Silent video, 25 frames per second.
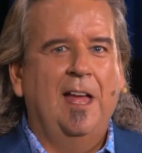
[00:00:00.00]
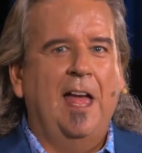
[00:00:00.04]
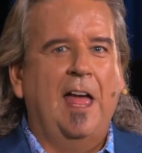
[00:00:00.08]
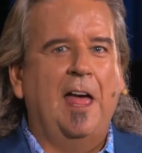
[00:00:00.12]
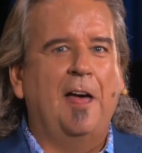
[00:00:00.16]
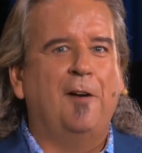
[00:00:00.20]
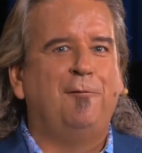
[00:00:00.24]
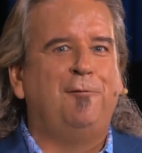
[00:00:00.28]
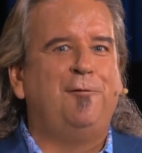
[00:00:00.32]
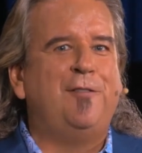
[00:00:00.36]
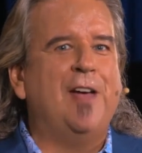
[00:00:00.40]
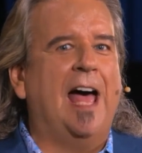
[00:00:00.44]

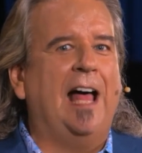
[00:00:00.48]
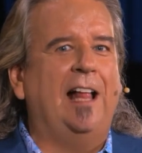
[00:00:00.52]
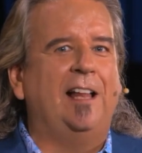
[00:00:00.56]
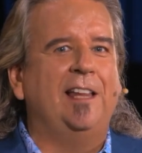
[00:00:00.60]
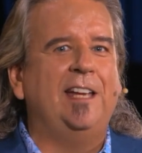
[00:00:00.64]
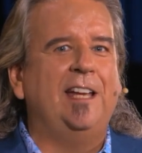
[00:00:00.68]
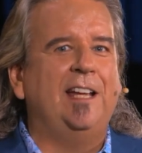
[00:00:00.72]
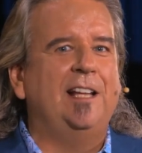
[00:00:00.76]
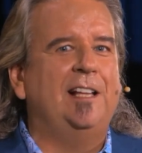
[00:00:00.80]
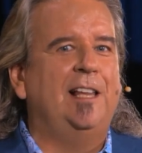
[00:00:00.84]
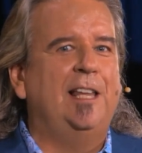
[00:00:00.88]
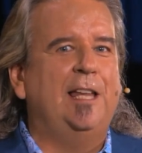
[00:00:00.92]
have
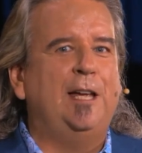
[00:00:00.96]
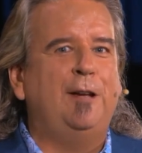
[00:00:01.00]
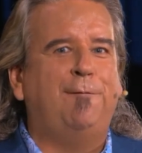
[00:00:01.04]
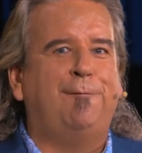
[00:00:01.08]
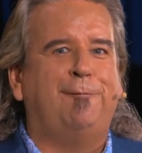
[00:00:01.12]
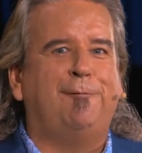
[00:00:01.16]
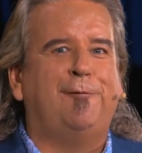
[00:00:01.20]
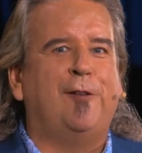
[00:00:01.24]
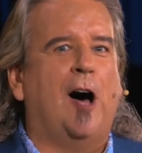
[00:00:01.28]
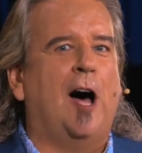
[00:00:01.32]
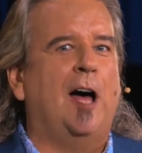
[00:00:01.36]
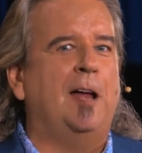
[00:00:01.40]
valiantly
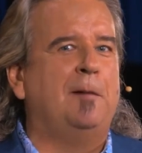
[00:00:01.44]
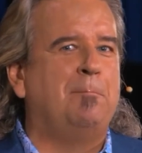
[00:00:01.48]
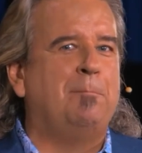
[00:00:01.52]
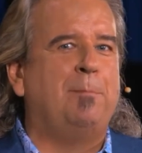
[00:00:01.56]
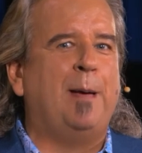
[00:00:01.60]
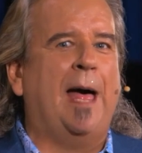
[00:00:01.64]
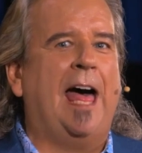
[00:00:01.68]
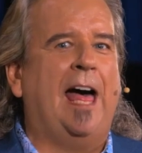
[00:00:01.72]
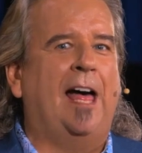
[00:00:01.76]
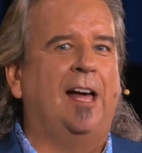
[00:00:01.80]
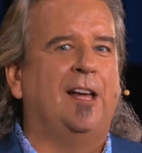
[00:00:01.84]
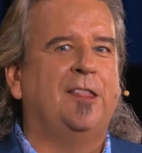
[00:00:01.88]
fought
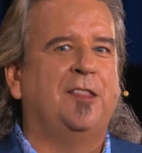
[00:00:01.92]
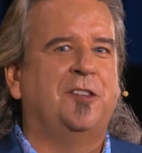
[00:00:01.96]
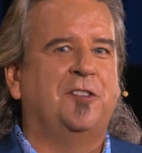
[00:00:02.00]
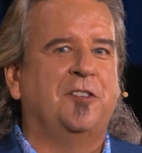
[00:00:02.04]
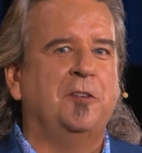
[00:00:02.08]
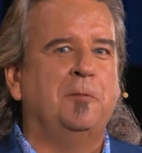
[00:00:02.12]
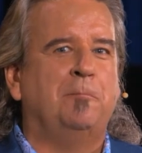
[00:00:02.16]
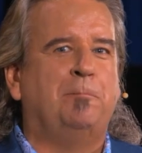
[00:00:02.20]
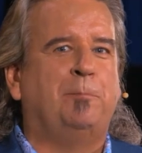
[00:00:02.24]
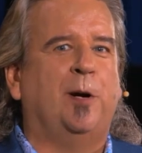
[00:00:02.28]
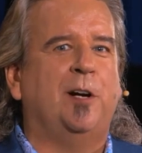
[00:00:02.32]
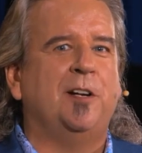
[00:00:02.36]
back
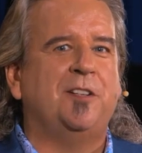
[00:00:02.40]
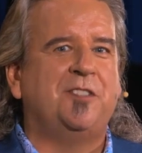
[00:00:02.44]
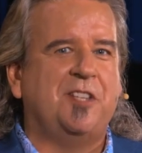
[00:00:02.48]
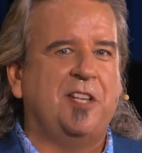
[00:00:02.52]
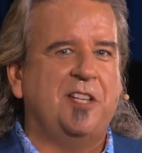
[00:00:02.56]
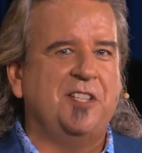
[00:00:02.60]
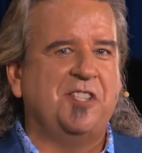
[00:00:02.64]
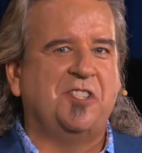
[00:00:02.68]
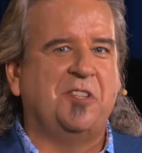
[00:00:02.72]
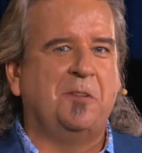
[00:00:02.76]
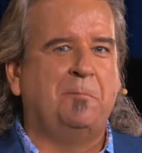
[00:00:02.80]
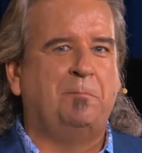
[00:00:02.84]
through
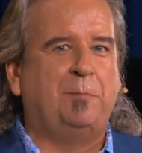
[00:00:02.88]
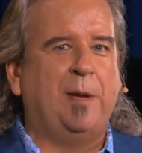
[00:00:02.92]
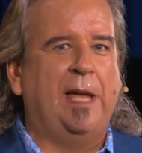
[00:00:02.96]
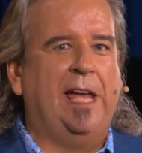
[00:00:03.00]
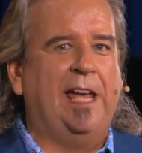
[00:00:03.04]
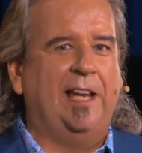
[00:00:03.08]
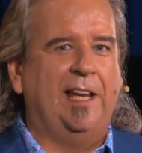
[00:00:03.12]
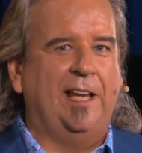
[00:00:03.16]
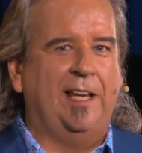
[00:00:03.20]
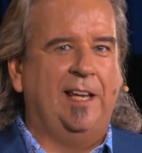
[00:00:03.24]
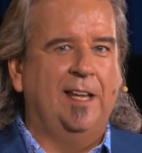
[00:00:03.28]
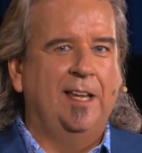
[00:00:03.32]

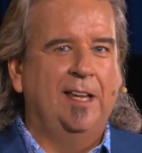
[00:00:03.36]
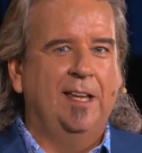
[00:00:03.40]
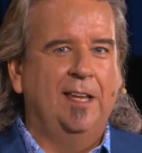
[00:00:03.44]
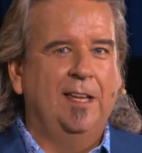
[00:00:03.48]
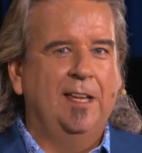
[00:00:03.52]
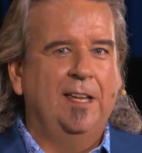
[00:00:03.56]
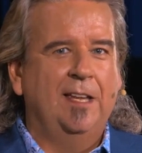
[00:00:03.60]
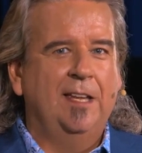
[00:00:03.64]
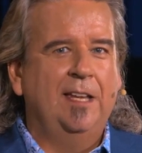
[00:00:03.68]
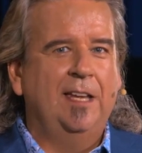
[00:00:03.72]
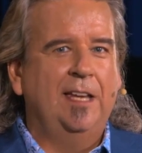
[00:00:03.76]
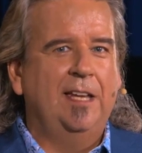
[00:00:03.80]
participating
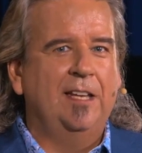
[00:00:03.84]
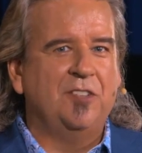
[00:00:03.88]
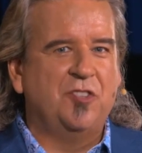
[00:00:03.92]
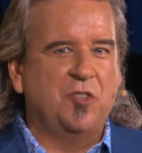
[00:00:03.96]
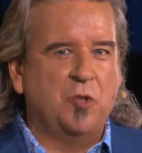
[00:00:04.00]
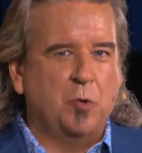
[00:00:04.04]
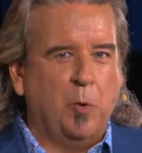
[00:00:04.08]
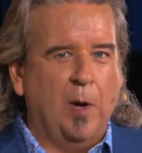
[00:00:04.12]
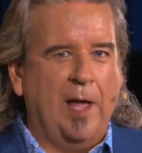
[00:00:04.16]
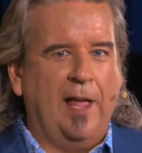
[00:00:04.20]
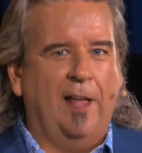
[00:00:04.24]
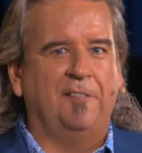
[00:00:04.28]
in
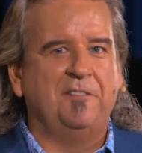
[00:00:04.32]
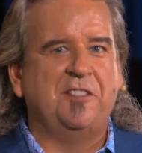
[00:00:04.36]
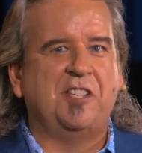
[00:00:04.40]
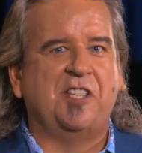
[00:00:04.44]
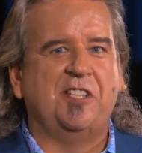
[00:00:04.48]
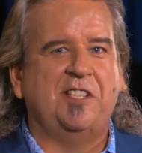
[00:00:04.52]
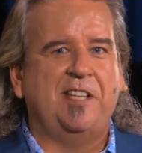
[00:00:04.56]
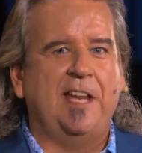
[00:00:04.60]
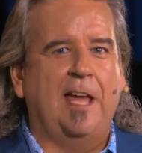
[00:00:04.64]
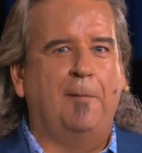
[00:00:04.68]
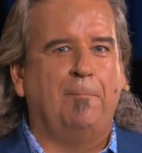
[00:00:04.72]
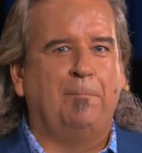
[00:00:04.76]

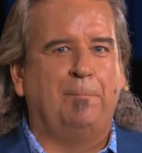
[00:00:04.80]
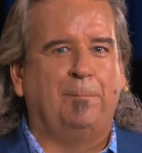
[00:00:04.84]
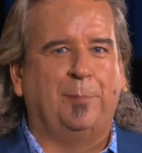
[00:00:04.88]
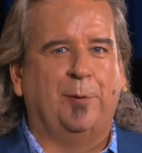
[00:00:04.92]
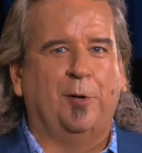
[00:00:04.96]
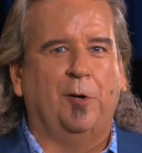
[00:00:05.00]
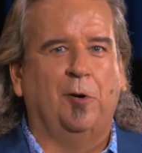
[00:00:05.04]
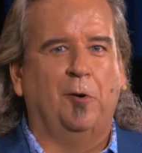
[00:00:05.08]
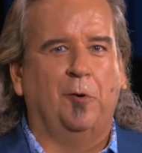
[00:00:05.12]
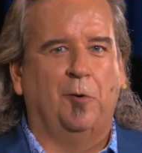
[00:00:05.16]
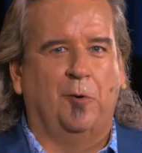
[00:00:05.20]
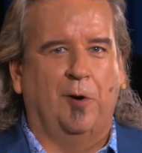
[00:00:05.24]
12-step
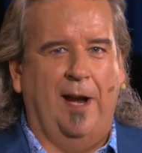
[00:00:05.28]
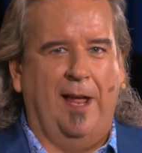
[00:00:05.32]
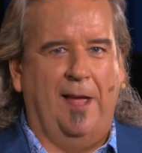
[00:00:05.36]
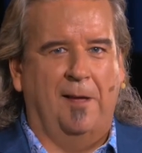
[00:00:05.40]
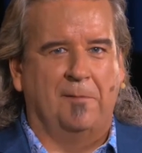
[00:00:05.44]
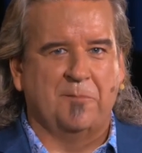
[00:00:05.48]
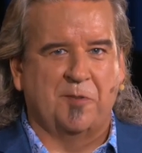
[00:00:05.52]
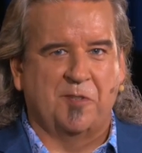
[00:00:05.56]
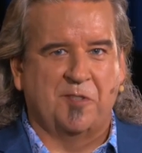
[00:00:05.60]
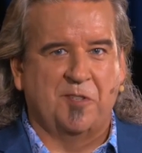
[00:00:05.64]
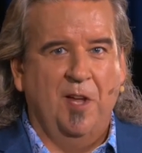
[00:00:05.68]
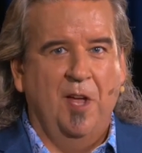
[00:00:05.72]

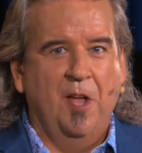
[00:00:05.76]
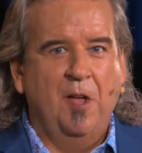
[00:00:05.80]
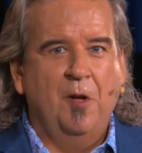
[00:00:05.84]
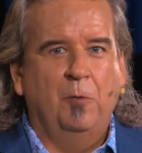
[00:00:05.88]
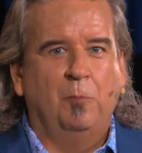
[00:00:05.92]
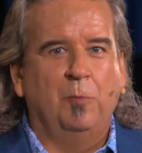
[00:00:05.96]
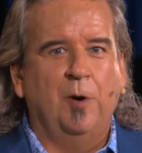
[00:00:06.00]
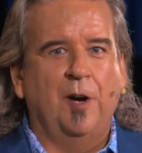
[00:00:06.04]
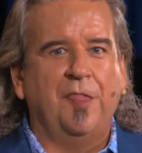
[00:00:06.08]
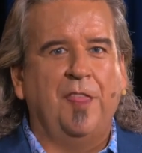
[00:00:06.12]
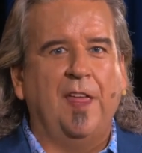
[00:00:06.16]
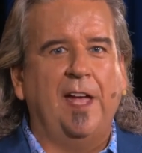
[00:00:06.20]
programs
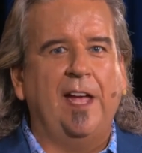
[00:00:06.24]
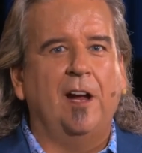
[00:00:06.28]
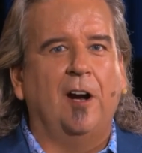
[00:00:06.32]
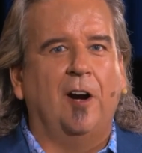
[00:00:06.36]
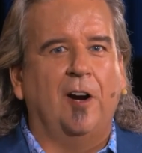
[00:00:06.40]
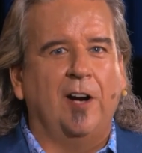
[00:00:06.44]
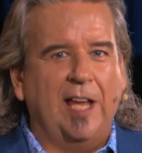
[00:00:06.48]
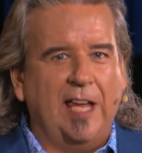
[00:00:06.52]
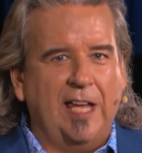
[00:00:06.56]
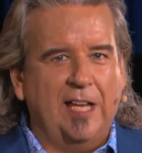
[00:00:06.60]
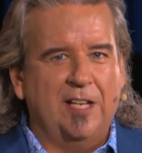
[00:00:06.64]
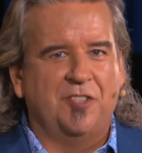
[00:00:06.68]
where they
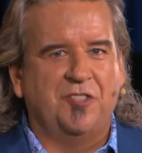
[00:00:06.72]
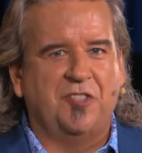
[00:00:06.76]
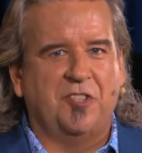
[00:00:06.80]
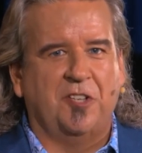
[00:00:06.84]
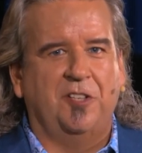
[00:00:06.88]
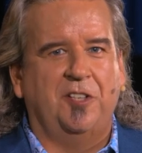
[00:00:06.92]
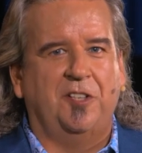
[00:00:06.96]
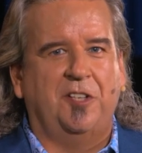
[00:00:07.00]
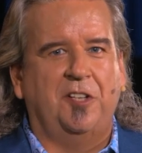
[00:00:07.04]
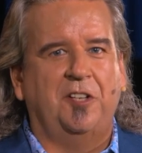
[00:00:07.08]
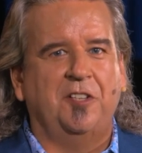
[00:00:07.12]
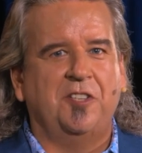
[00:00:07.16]
are
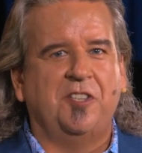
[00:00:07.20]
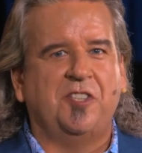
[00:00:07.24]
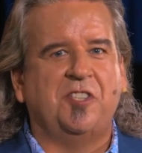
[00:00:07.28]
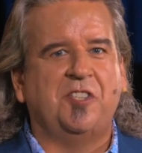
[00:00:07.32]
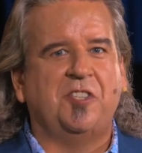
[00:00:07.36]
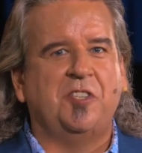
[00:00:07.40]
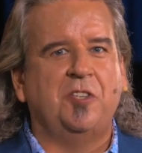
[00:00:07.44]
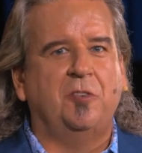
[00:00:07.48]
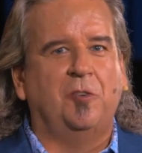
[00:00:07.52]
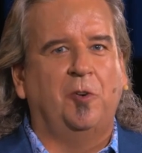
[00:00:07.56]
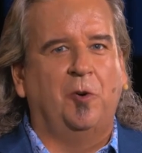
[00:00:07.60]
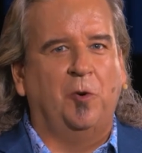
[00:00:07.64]

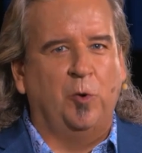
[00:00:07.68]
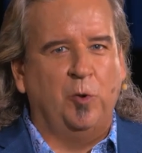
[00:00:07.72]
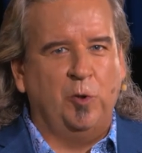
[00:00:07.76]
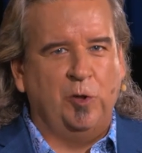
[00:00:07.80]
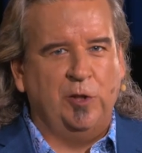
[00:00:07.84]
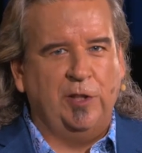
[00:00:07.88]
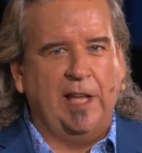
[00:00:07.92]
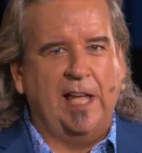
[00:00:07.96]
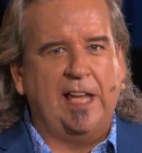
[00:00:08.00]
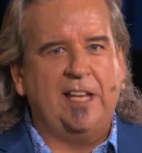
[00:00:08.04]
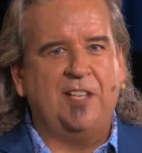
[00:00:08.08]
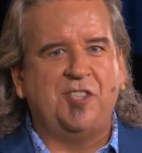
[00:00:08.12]
introduced to a
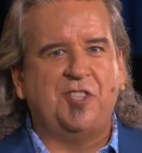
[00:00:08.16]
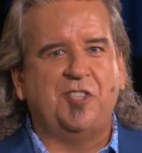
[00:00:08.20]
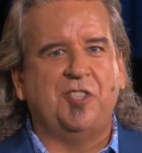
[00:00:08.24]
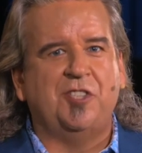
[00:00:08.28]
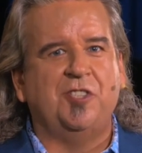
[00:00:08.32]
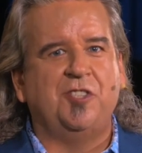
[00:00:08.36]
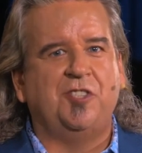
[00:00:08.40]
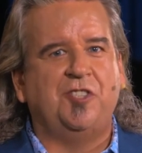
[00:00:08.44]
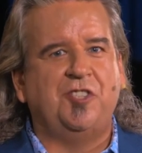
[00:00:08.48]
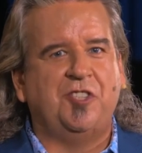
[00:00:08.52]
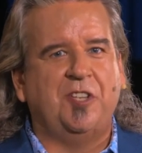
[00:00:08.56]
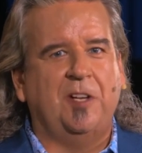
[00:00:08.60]

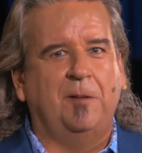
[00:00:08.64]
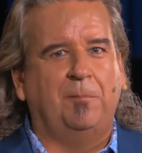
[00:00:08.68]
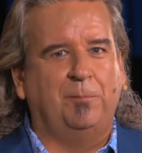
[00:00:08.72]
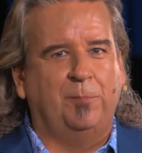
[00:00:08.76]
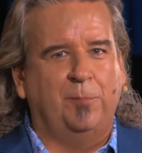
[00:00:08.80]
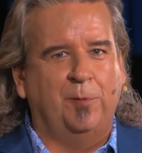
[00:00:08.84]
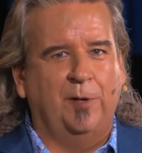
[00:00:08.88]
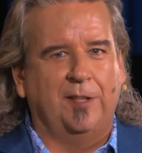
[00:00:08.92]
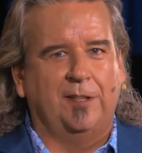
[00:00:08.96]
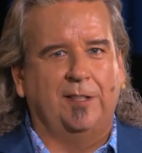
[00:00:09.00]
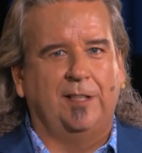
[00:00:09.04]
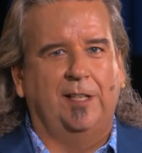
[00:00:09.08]
relationship
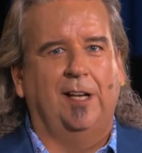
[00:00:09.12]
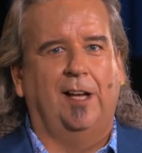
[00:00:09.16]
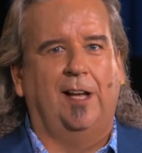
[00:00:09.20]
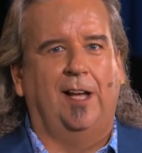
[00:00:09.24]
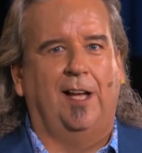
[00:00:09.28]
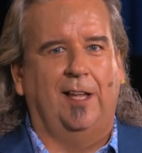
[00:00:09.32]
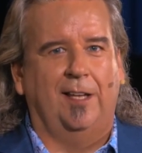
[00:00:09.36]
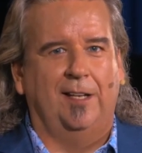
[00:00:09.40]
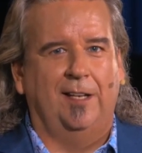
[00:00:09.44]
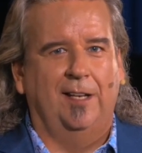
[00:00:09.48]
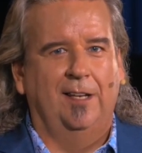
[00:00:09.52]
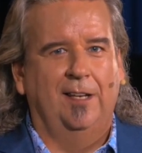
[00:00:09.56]
with
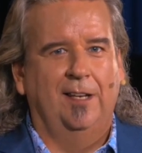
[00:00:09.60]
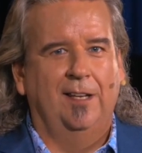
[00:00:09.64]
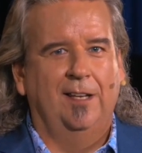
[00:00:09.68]
God.